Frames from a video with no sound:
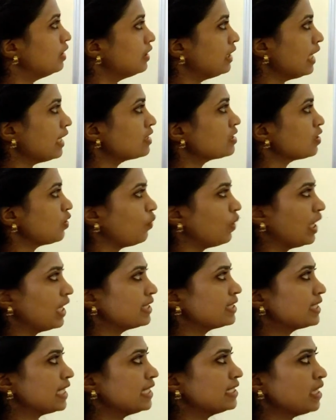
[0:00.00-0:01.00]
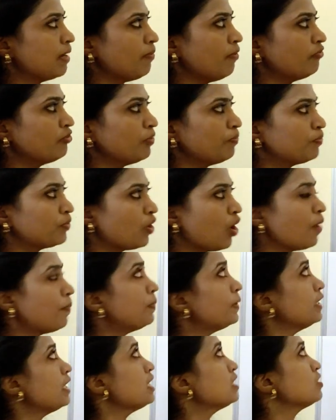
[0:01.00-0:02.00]
Next we can see some of the
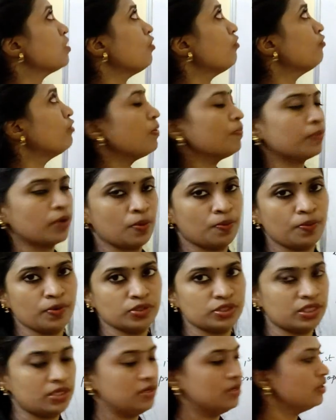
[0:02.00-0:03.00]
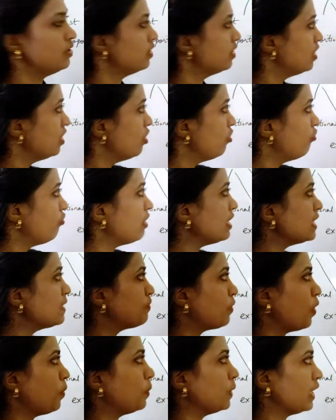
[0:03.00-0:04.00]
properties of proportion.
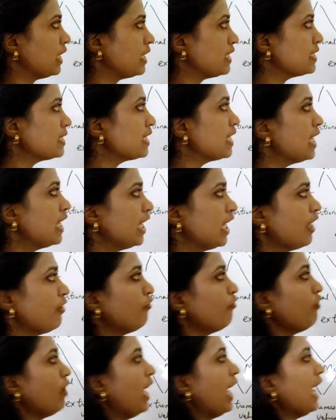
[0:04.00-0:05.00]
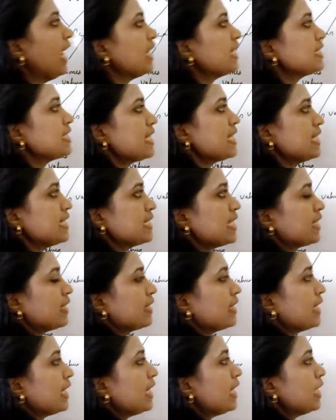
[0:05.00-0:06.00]
First property is if X is a
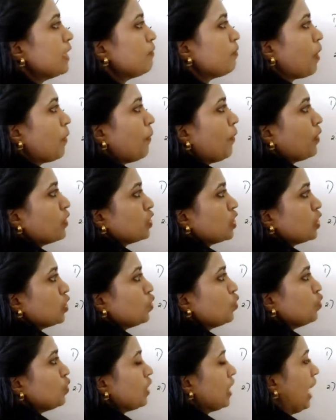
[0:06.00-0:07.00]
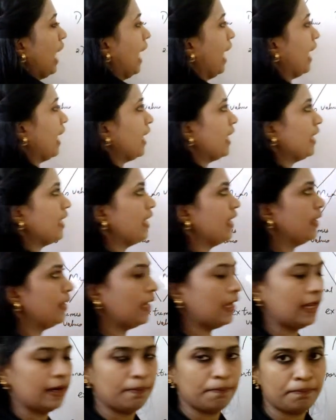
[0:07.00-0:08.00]
third proportion to A
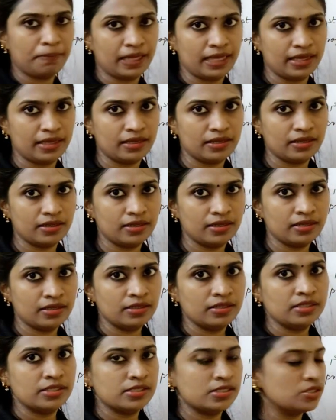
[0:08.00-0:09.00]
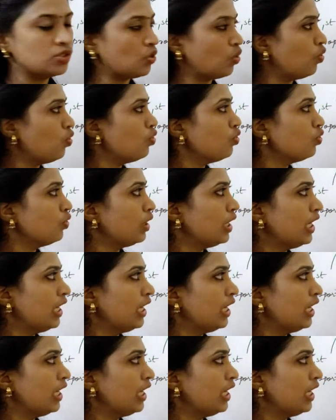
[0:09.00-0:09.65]
and B. So